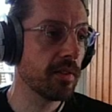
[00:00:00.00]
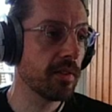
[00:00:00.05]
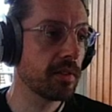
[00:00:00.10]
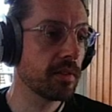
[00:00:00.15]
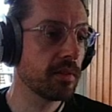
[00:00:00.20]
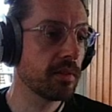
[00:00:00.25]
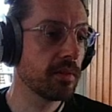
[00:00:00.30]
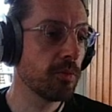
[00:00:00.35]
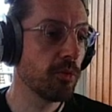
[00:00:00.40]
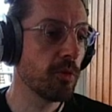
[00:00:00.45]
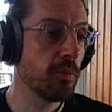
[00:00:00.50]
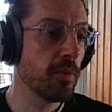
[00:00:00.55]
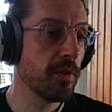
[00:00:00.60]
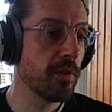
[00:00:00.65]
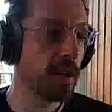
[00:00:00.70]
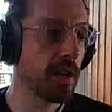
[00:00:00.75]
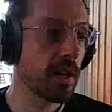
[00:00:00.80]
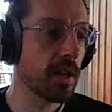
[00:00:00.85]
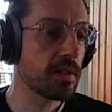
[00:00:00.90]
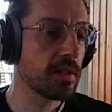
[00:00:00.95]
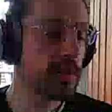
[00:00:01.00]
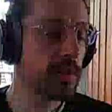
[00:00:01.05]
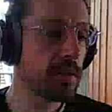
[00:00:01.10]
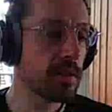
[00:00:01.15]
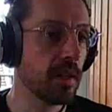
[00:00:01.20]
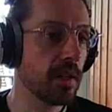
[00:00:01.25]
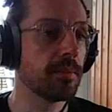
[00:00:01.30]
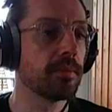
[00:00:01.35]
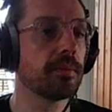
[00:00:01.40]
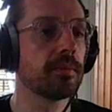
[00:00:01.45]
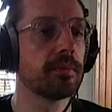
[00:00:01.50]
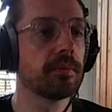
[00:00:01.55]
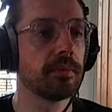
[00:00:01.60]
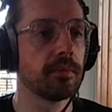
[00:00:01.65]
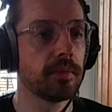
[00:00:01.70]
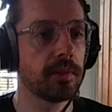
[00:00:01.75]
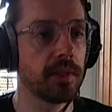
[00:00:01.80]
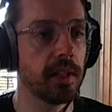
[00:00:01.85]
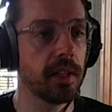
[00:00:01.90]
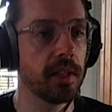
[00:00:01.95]
will remove the classes. Yeah.
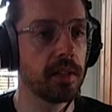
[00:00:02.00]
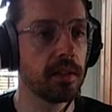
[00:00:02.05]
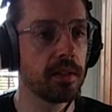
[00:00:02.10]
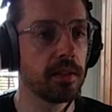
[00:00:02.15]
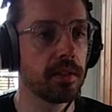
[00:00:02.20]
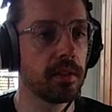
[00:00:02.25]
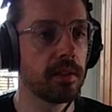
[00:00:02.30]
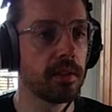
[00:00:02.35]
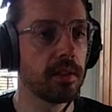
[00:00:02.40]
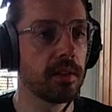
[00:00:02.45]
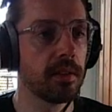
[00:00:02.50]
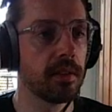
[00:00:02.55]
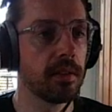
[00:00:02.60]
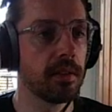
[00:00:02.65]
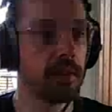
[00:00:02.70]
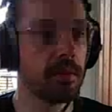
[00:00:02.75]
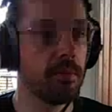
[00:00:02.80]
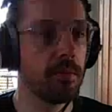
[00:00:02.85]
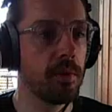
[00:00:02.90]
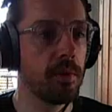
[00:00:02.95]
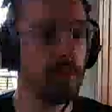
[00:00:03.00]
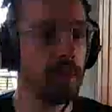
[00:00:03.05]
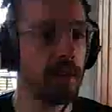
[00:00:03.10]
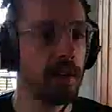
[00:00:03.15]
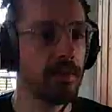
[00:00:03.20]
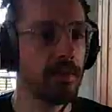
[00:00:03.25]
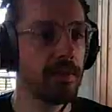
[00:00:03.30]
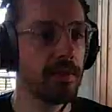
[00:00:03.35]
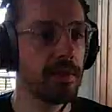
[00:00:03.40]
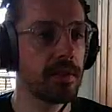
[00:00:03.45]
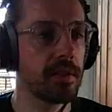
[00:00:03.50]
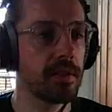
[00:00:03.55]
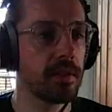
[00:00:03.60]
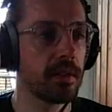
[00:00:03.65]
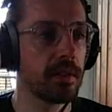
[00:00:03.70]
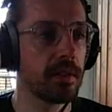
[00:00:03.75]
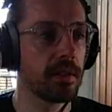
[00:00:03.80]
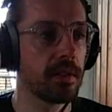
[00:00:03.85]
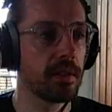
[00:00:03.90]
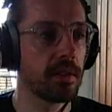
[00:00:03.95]
Okay. Bottom left.
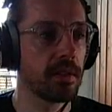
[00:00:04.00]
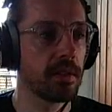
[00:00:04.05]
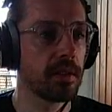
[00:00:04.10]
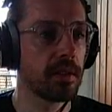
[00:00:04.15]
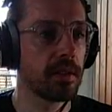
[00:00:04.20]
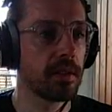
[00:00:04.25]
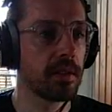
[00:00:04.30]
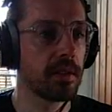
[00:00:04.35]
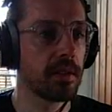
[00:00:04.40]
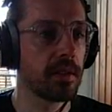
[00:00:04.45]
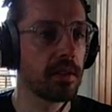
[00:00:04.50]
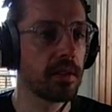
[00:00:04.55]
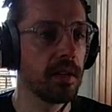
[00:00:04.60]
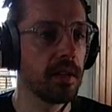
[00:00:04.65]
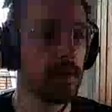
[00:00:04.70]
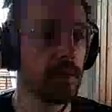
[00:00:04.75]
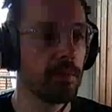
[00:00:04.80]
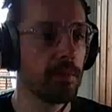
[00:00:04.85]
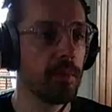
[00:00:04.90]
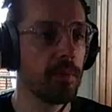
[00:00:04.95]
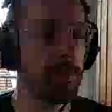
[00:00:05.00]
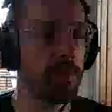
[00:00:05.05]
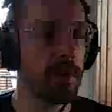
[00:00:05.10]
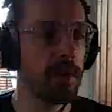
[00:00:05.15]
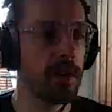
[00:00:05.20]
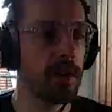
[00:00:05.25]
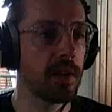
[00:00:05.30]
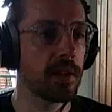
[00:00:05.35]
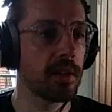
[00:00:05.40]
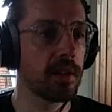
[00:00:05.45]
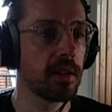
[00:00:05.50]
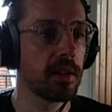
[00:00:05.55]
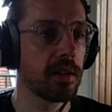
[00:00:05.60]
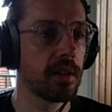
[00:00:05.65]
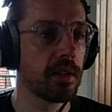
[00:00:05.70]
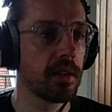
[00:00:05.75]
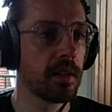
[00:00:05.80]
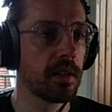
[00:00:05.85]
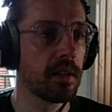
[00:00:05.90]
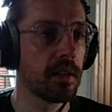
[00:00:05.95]
Yeah, bottom right.
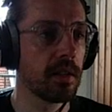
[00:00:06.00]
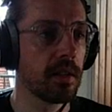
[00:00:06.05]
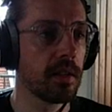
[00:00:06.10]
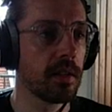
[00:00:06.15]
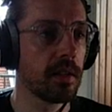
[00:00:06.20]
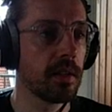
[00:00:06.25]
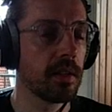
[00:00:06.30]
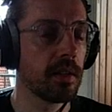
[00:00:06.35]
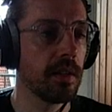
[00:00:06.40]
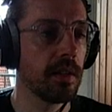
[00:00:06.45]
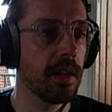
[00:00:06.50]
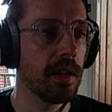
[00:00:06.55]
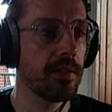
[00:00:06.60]
Left.